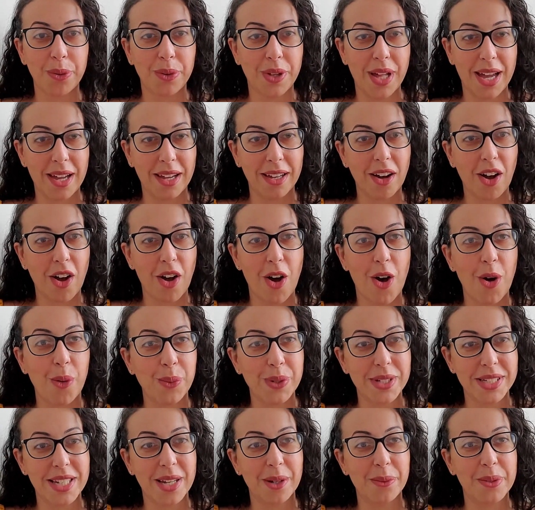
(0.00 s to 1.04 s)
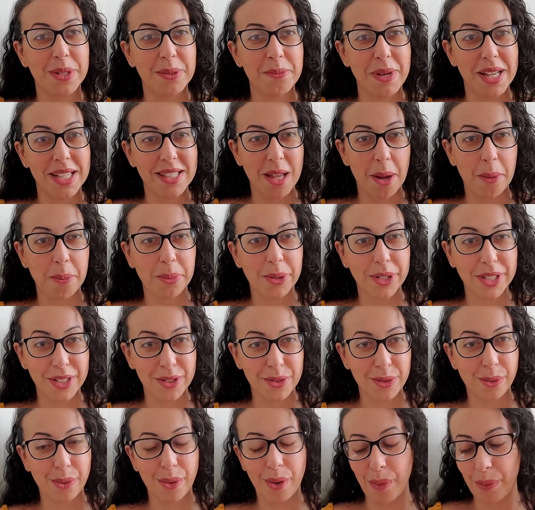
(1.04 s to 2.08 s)
Like, all we did was mess up
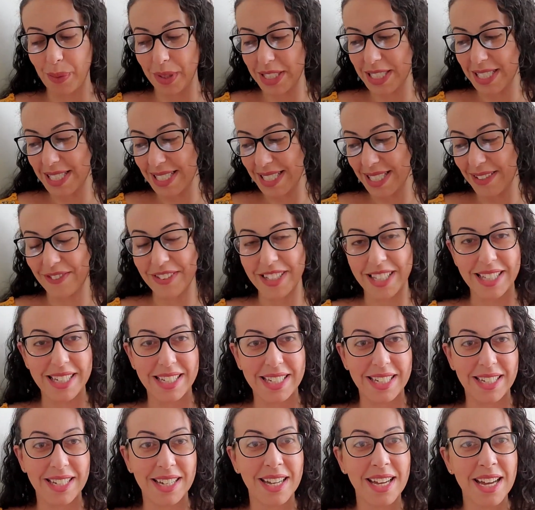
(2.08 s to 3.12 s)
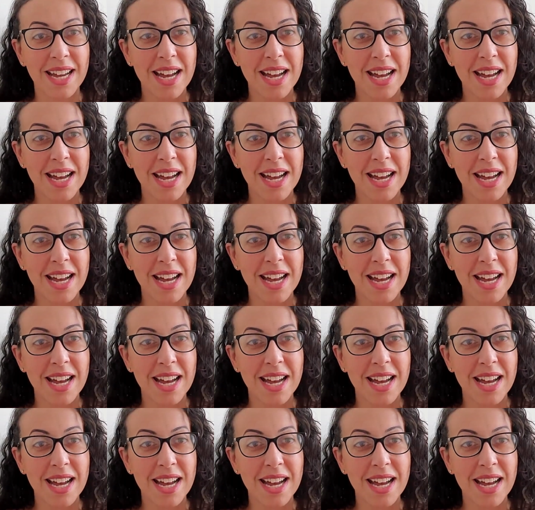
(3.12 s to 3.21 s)
preschool, which isn't really